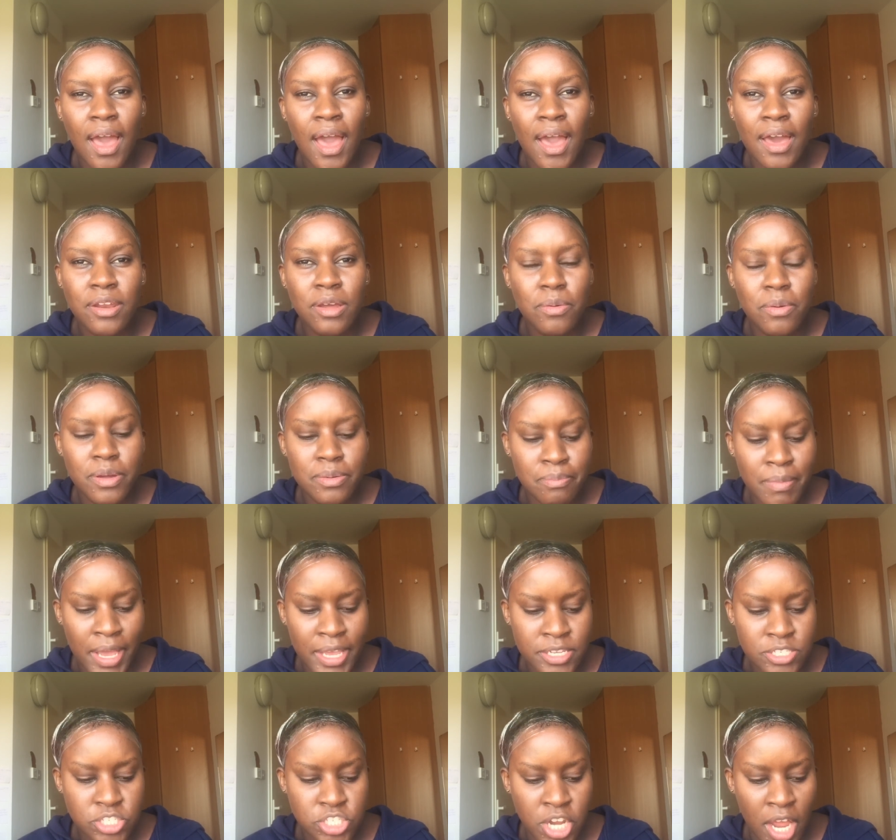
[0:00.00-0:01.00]
I don't want
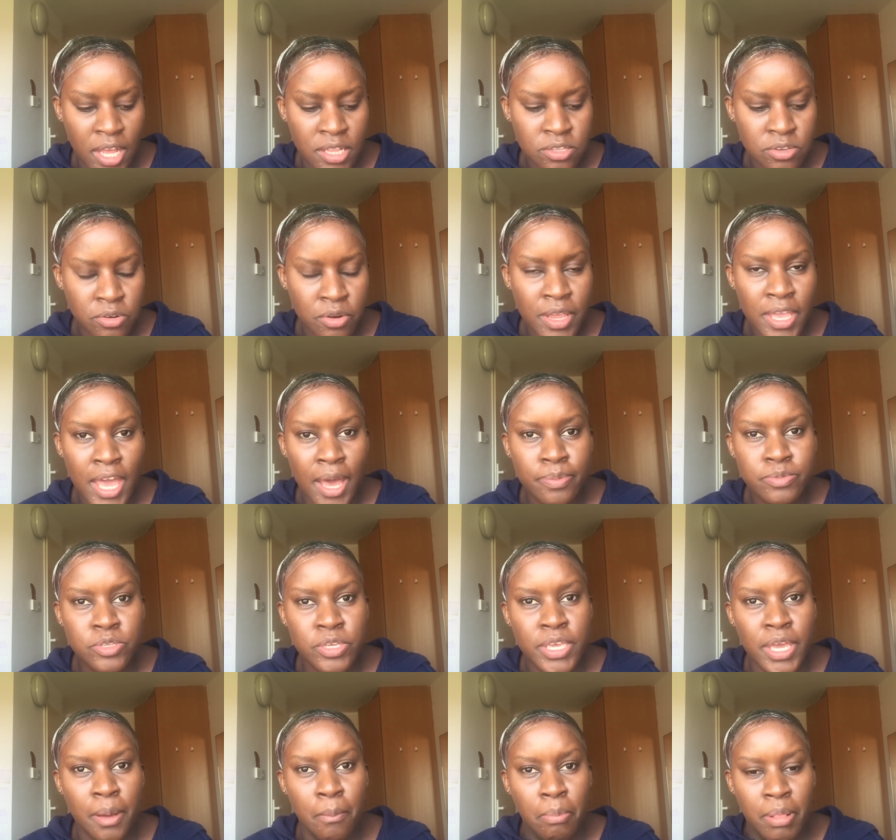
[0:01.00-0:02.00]
my child growing up to
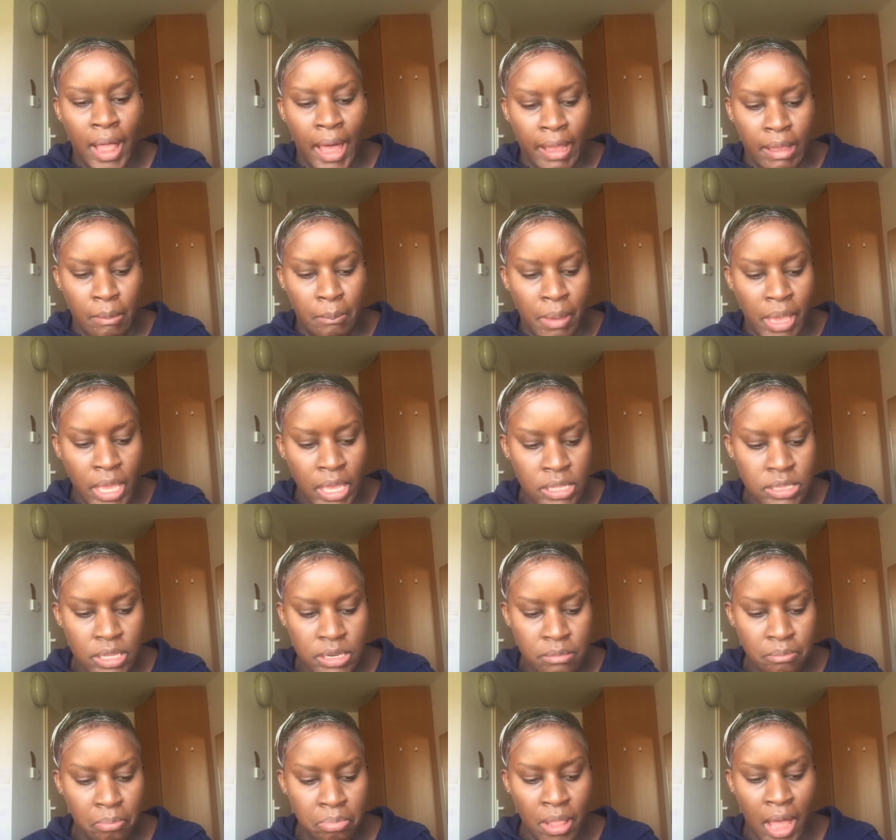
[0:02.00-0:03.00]
hear black male
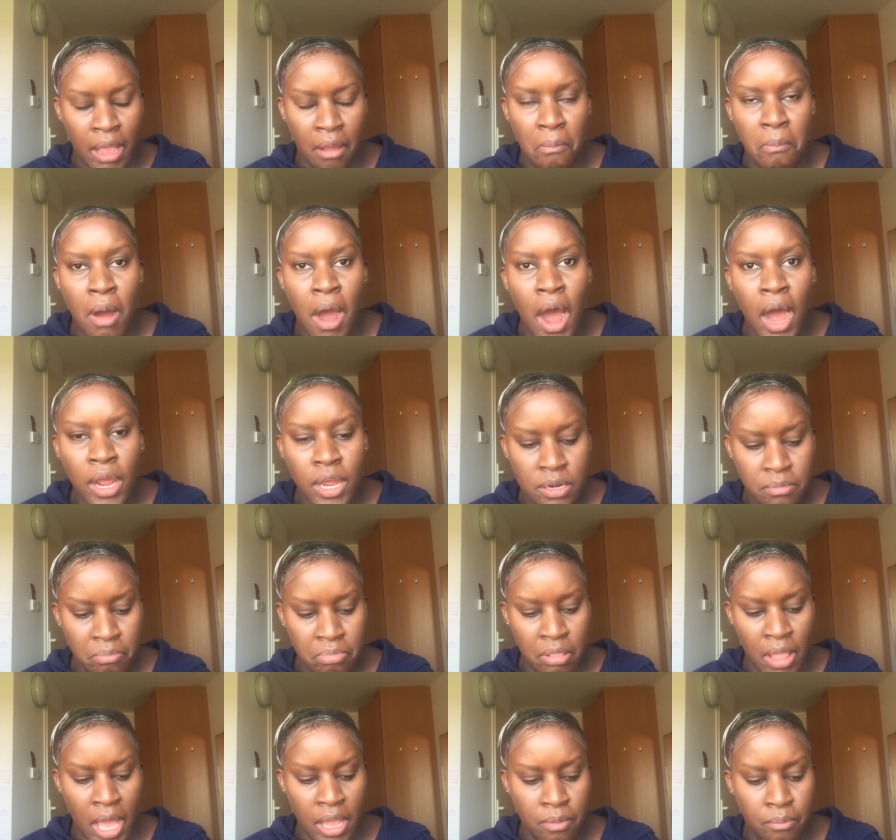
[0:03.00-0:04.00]
and black mark and
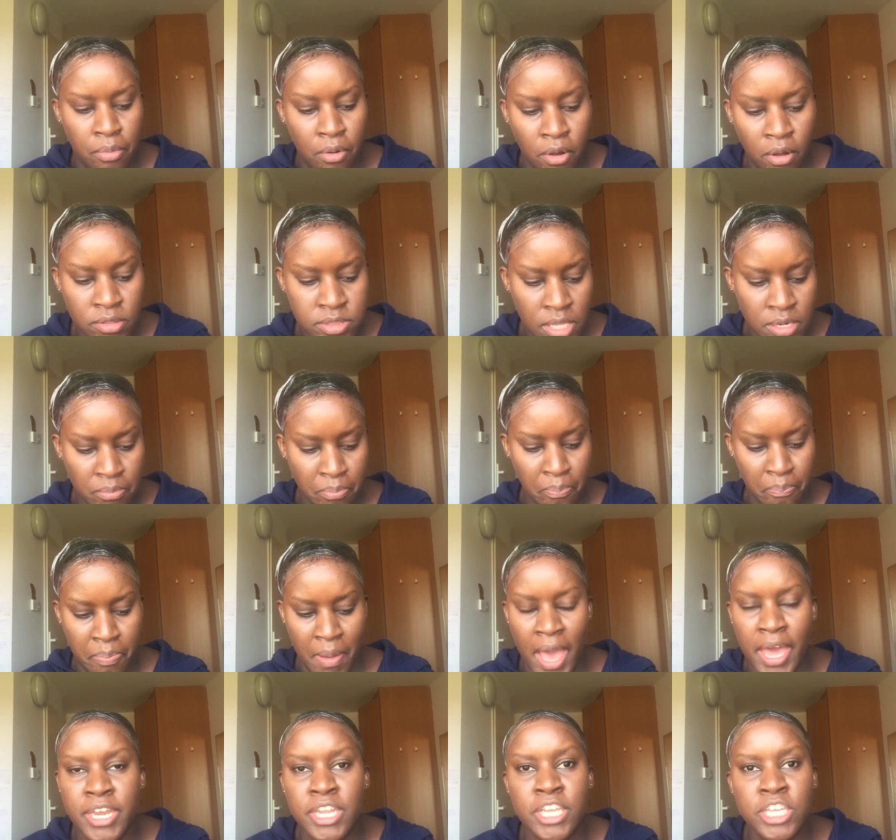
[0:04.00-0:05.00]
blackballed and
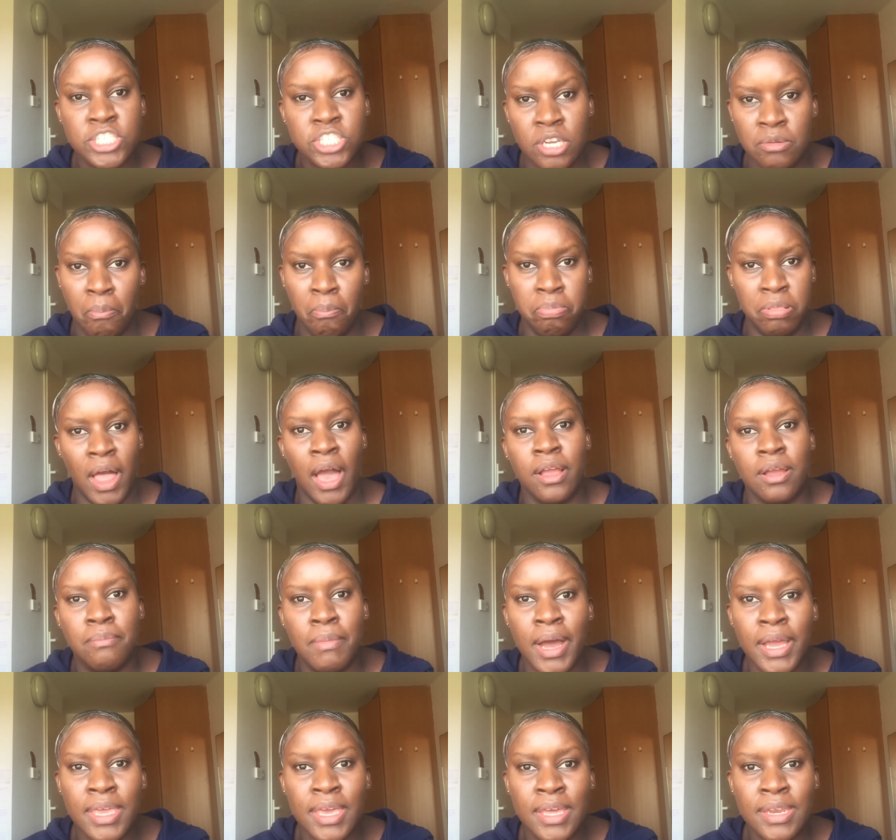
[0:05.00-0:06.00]
banished and black
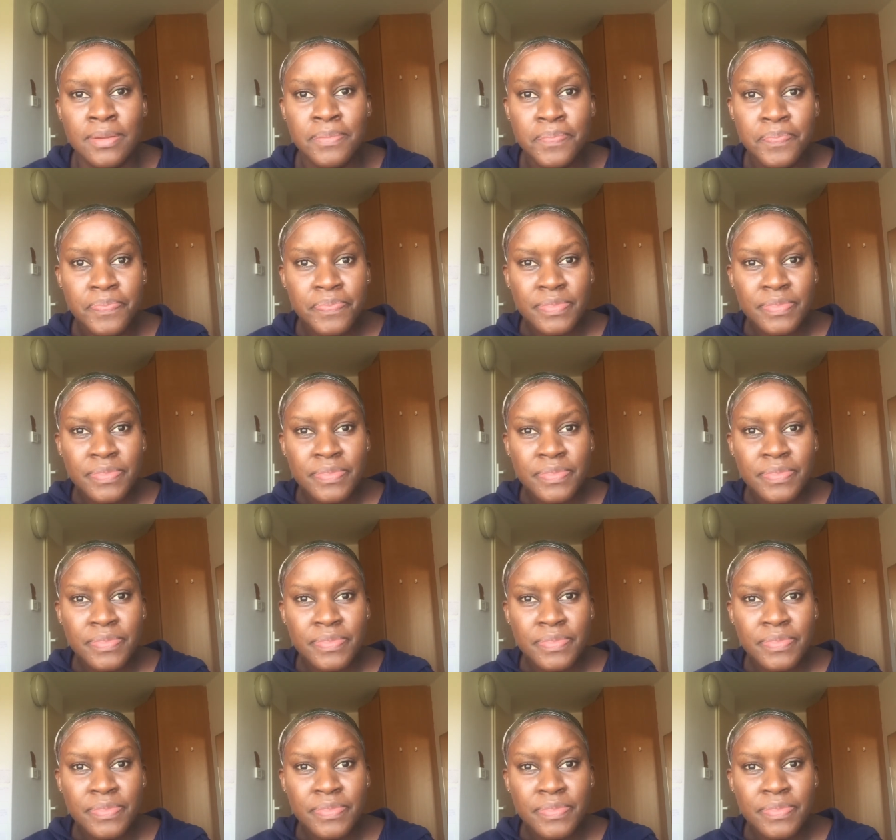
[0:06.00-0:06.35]
market.